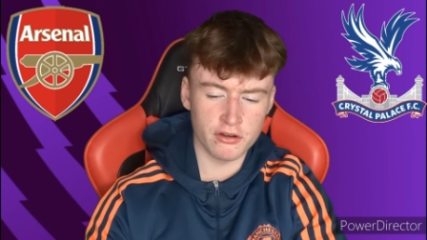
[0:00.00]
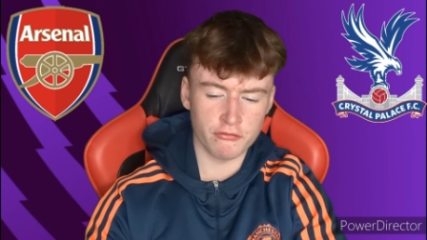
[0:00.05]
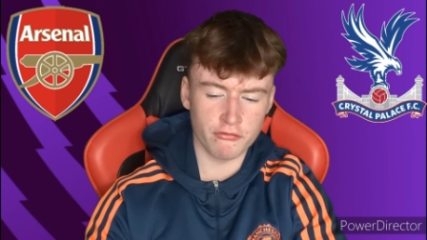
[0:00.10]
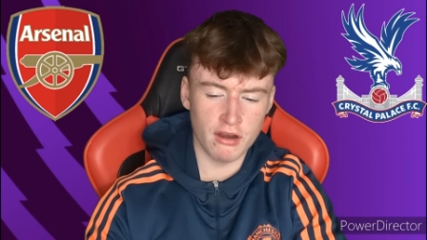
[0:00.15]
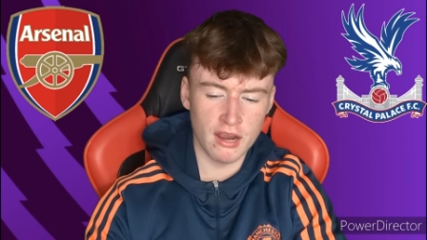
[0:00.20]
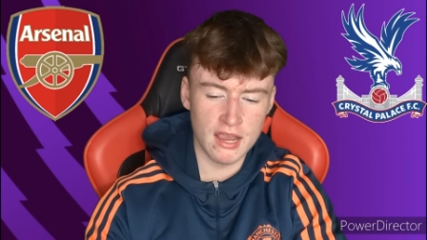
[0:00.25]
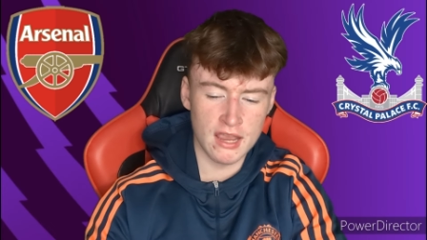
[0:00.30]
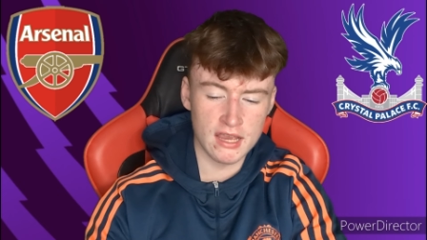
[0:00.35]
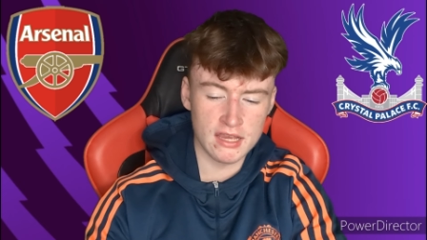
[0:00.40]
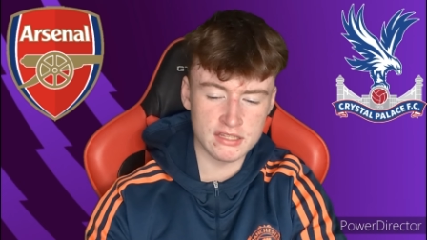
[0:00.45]
here to
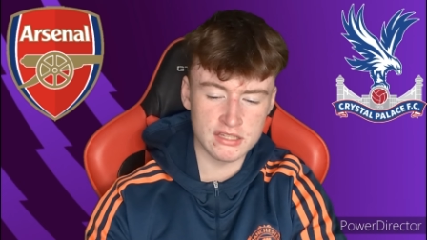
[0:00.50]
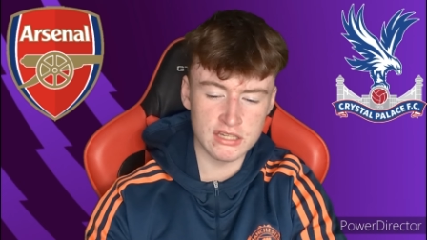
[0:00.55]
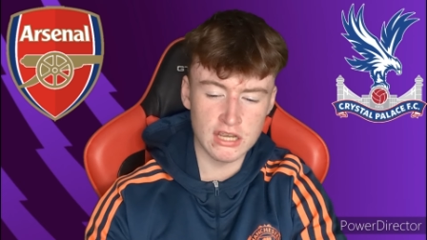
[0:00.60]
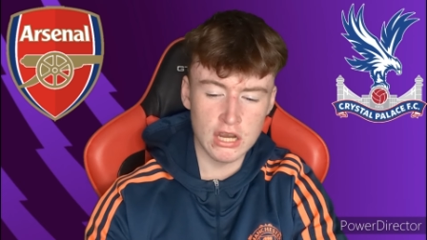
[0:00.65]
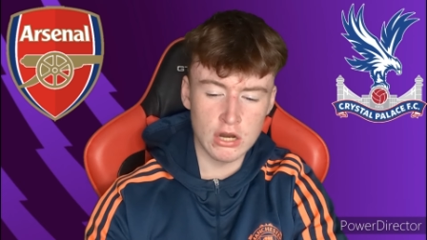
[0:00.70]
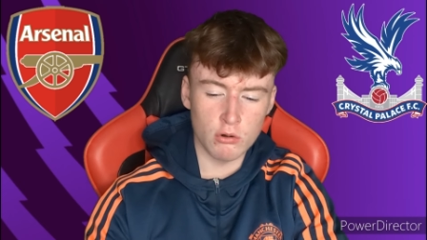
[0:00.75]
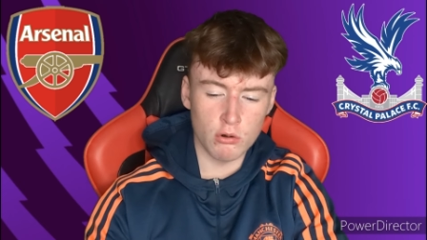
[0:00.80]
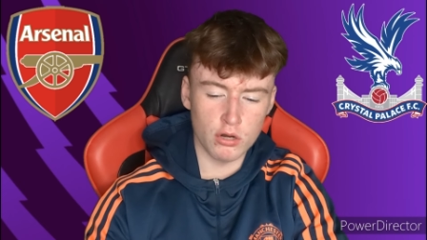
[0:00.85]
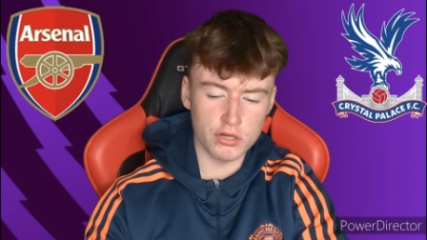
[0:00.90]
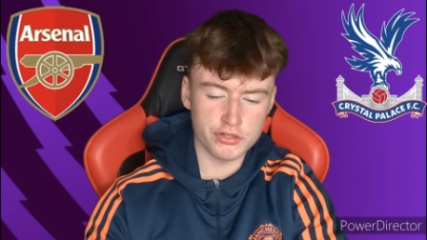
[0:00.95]
rest.
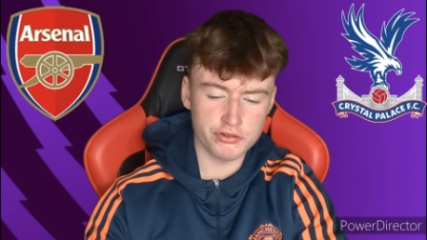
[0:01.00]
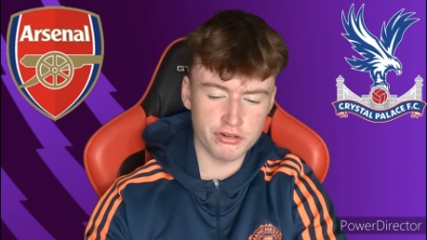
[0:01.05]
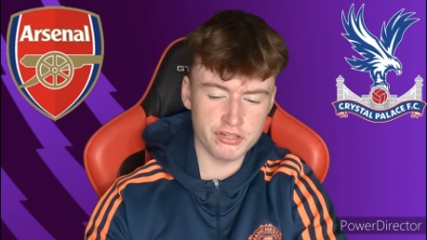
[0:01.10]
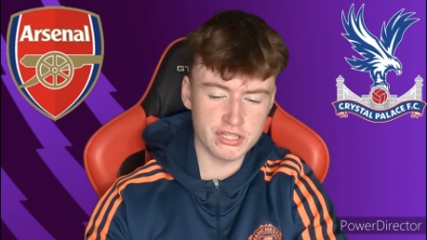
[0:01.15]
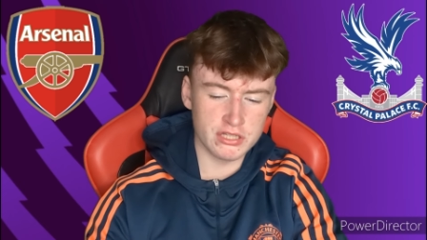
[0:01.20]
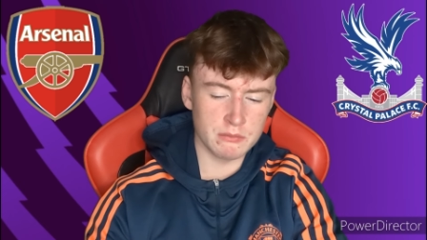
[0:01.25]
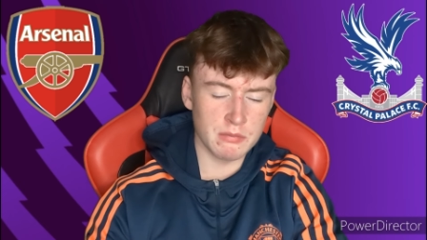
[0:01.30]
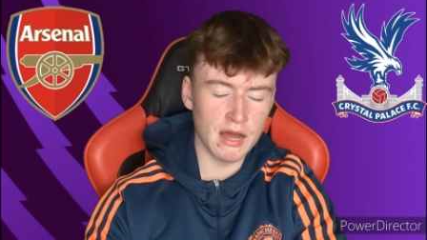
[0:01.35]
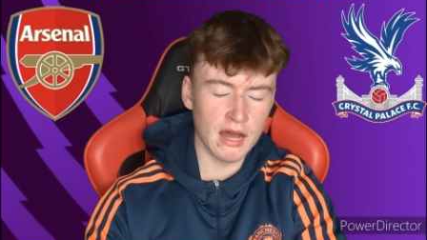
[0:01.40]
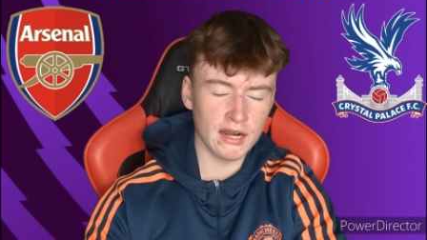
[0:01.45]
Whereas
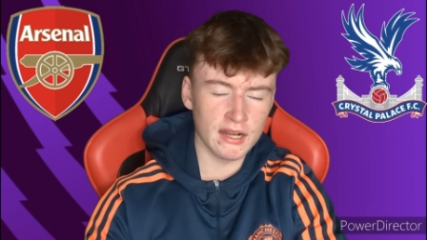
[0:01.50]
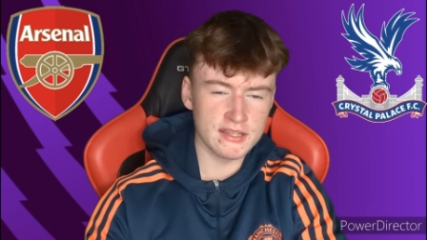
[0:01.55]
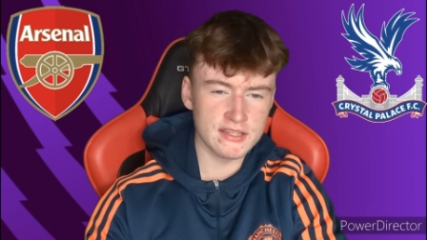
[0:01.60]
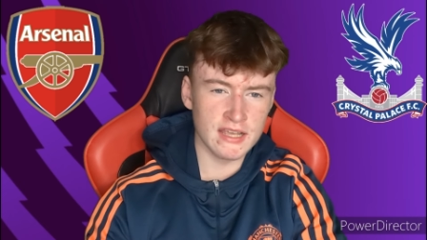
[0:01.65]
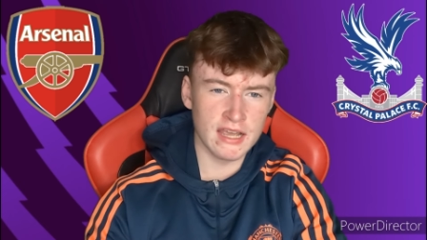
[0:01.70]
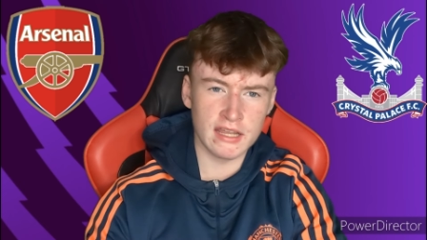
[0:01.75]
Crystal Palace,